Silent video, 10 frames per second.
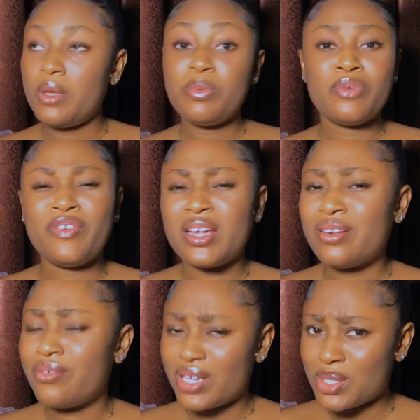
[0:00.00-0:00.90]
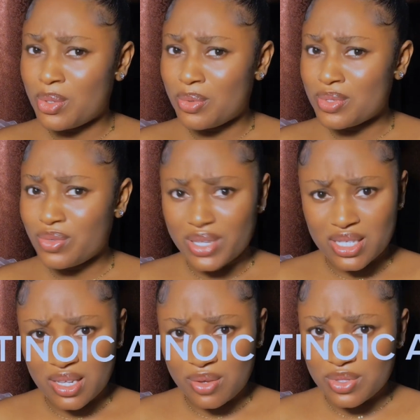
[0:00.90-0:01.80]
Maybe you've heard retinols,
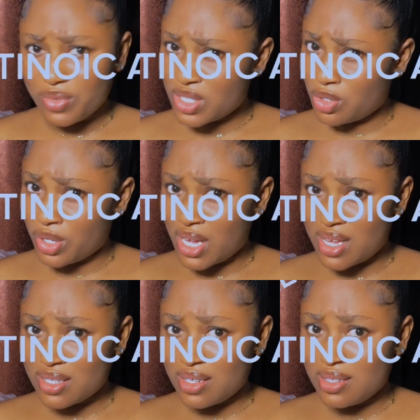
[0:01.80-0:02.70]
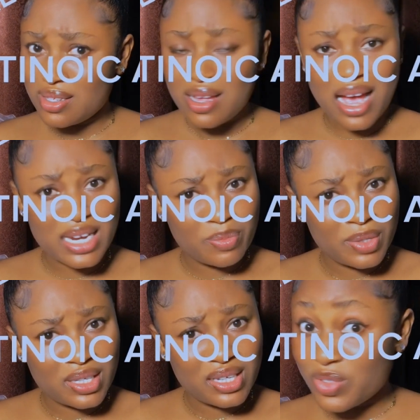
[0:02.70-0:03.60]
retinoic acid,
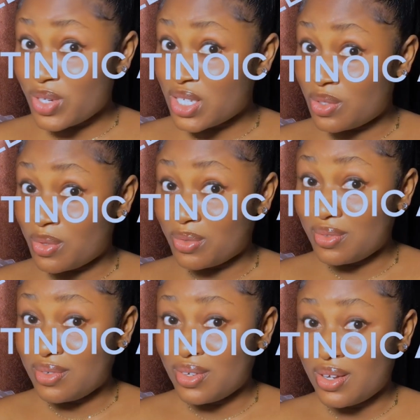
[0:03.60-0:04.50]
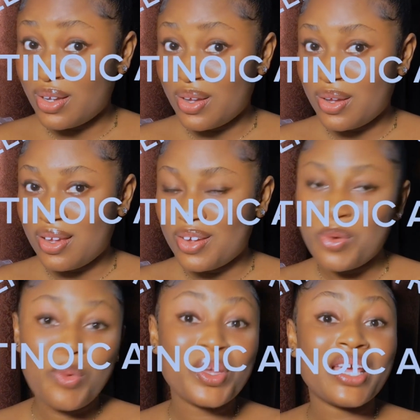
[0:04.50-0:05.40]
ADAPALENE, retinol.
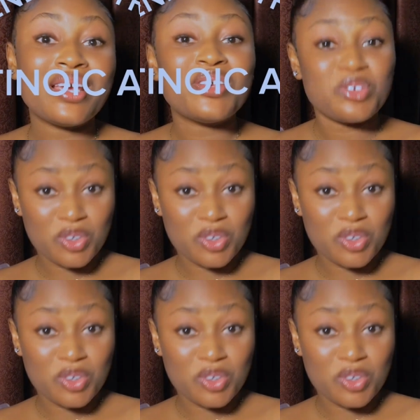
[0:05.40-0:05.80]
Okay, you're